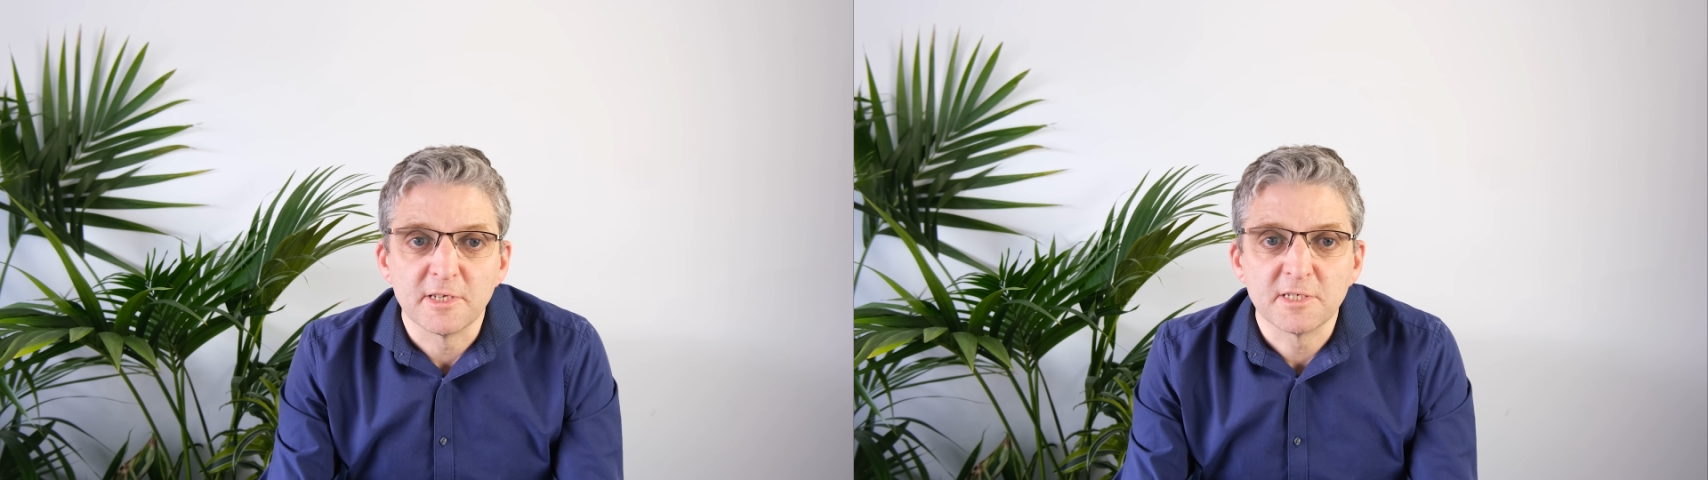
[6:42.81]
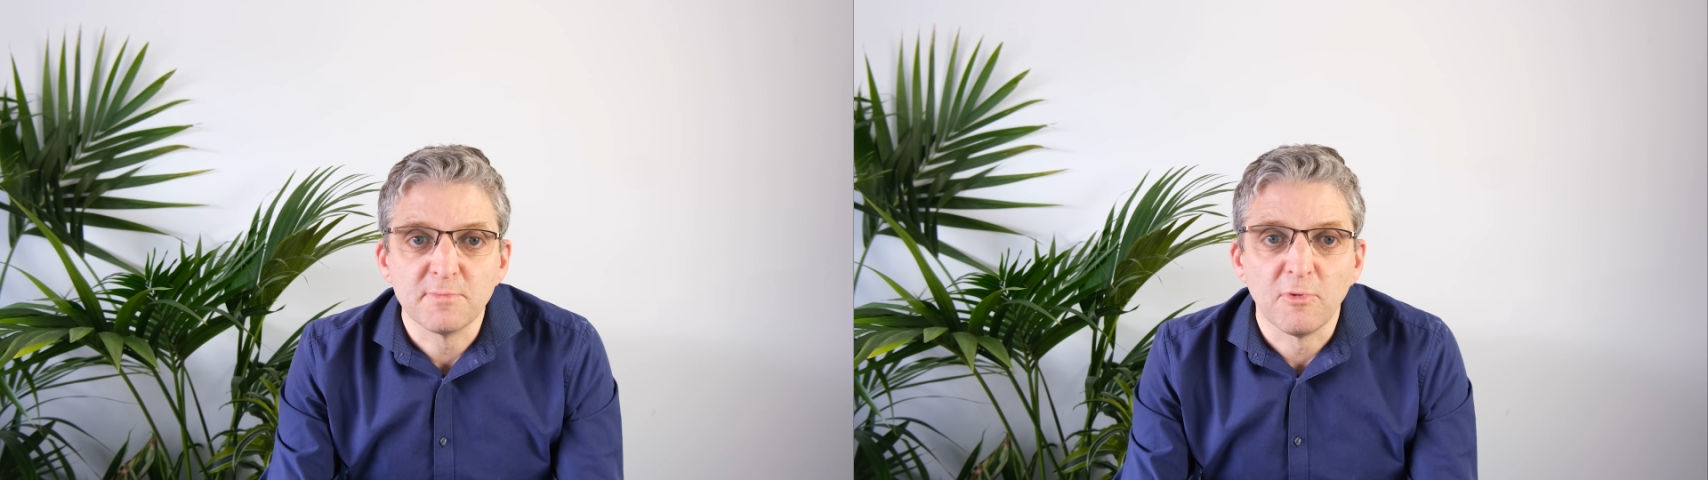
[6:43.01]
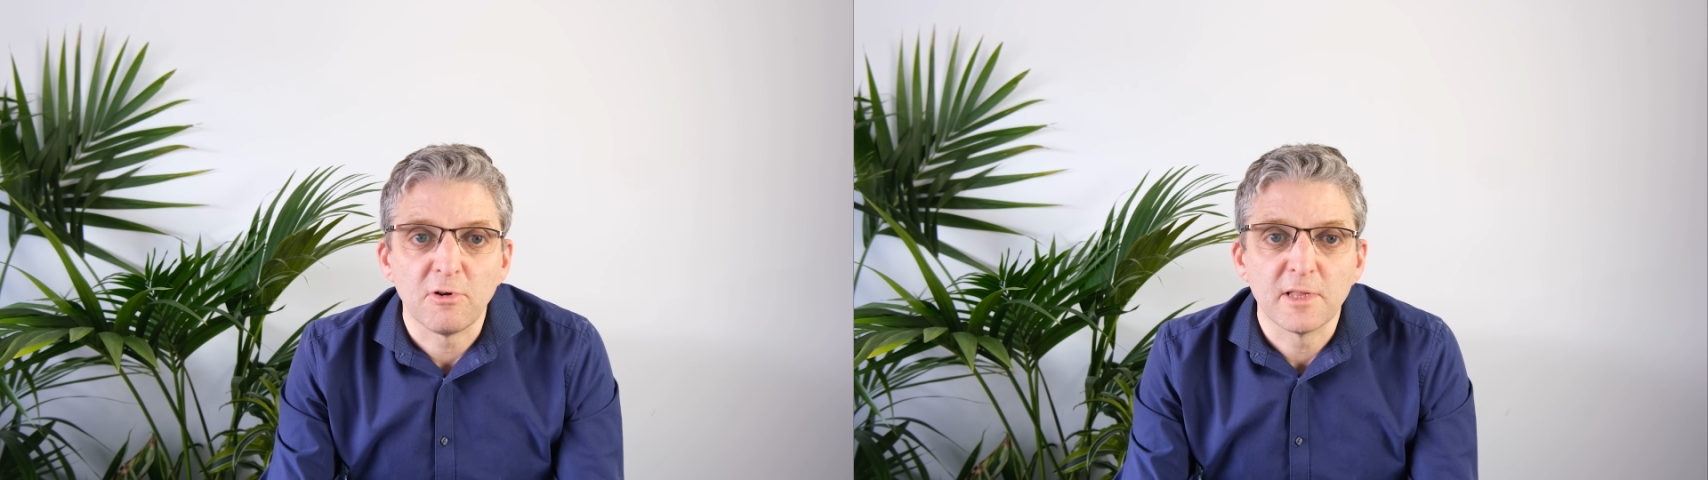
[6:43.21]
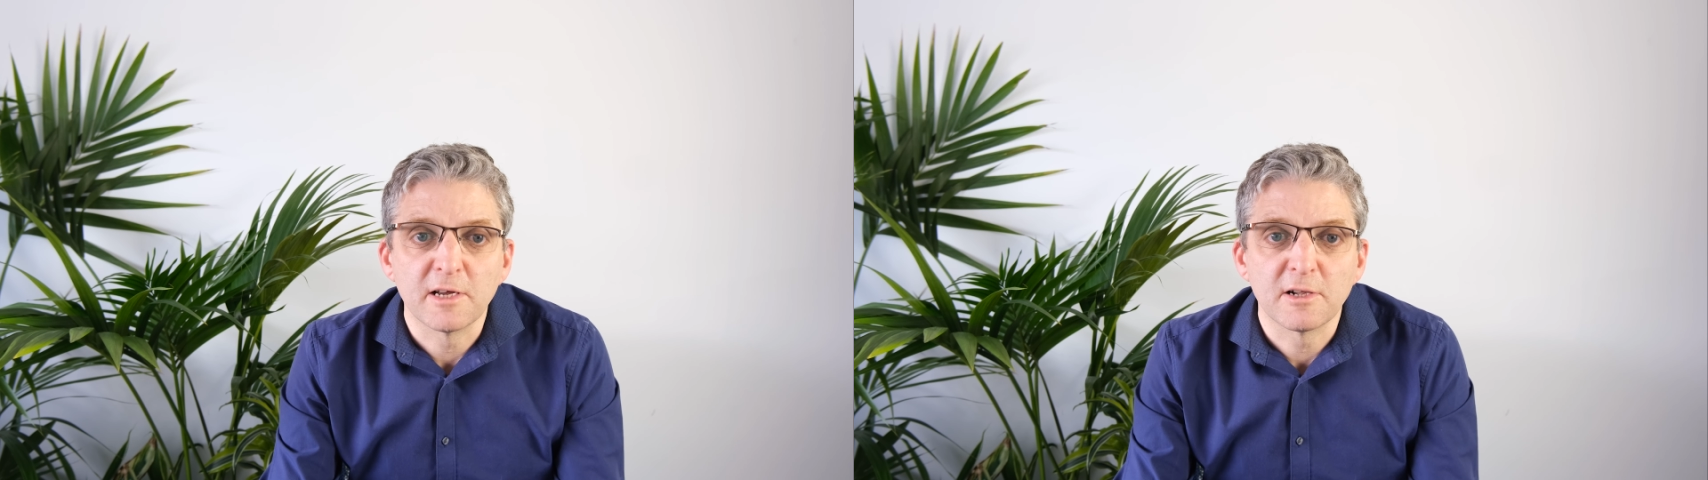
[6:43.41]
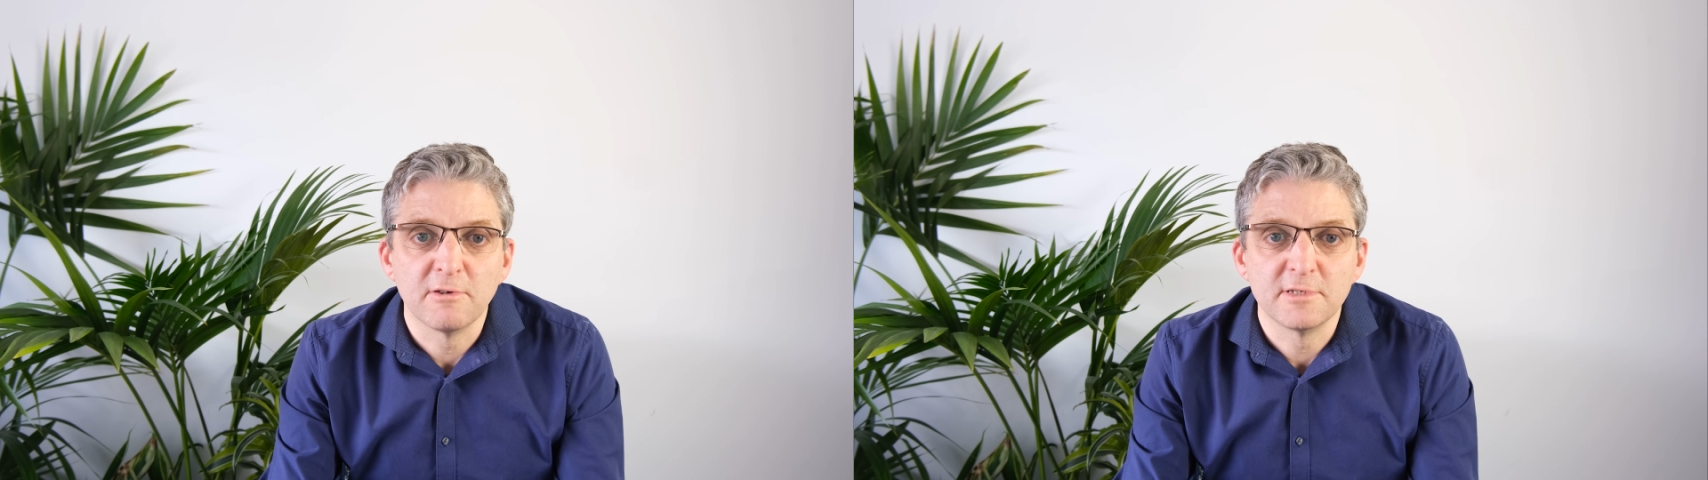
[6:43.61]
small
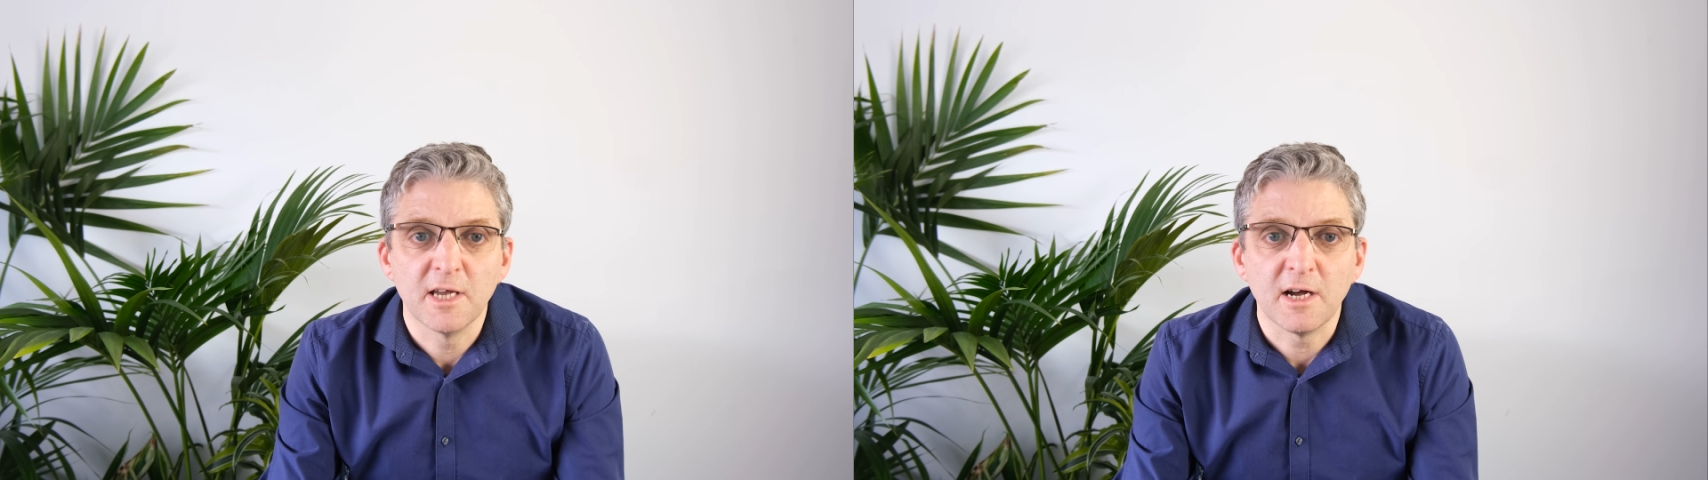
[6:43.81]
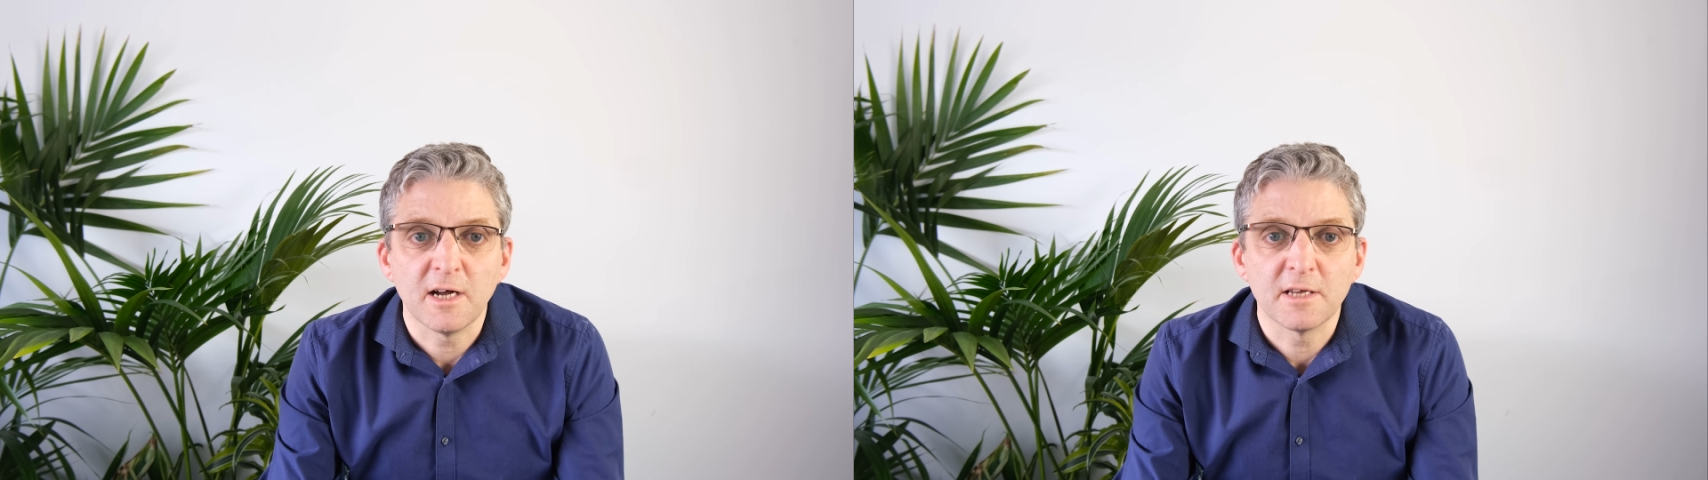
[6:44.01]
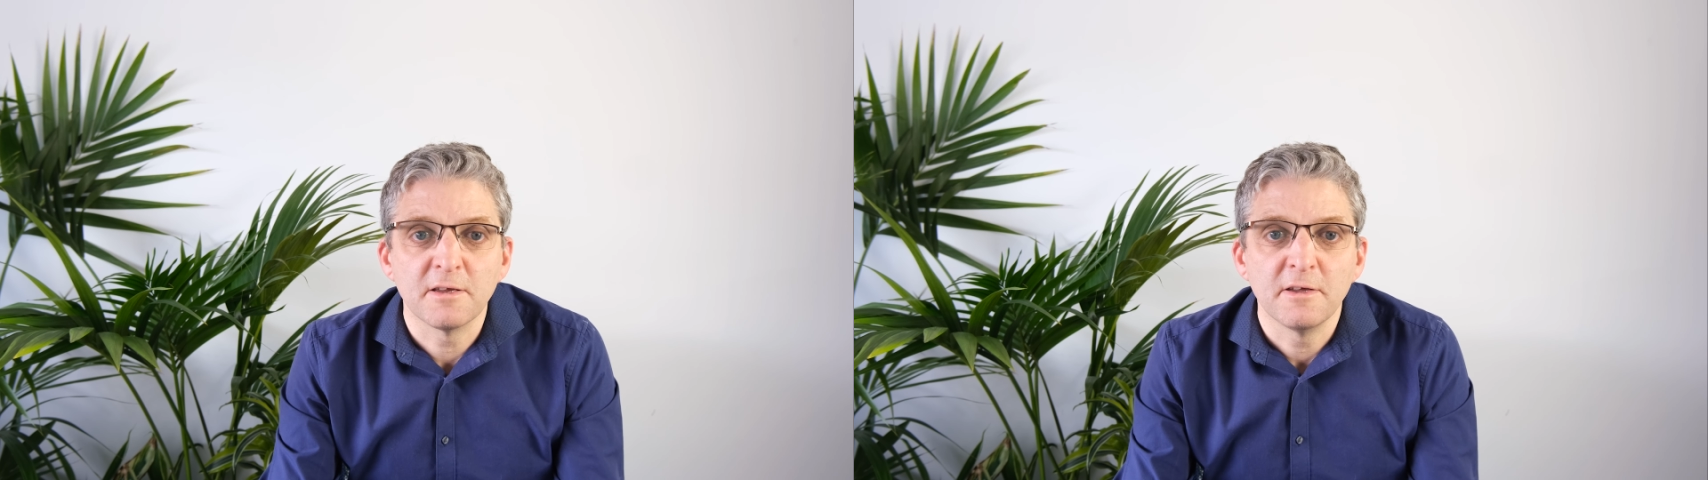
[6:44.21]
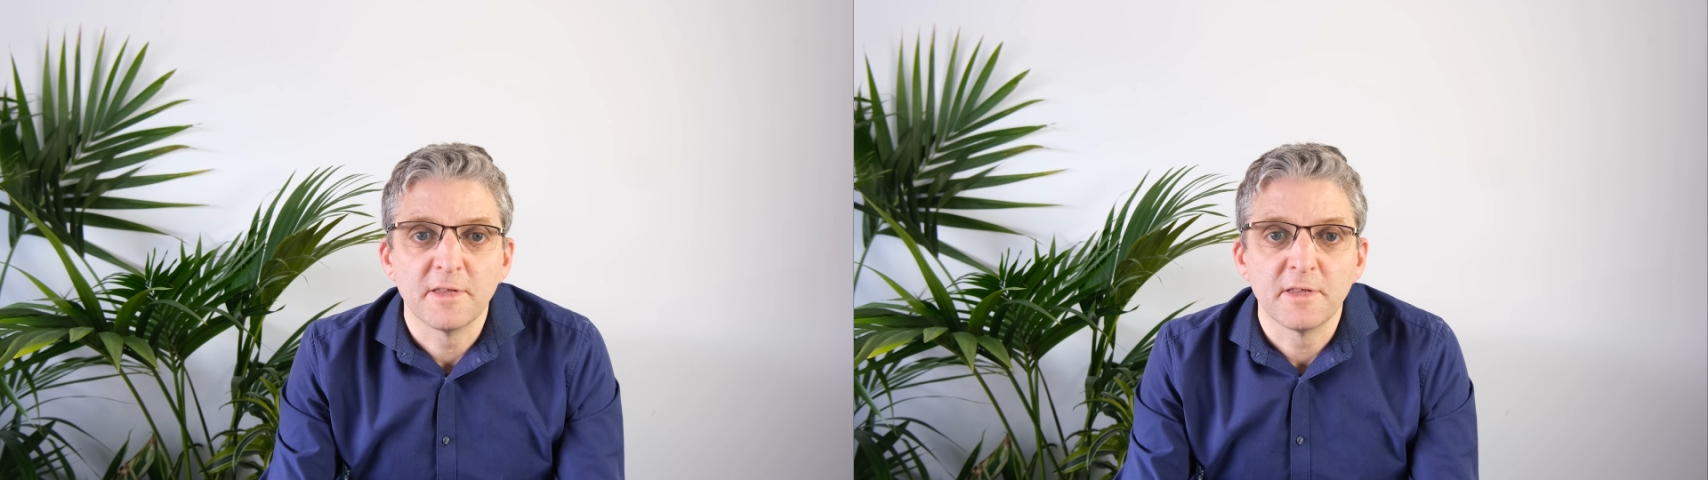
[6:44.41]
enclosed yard,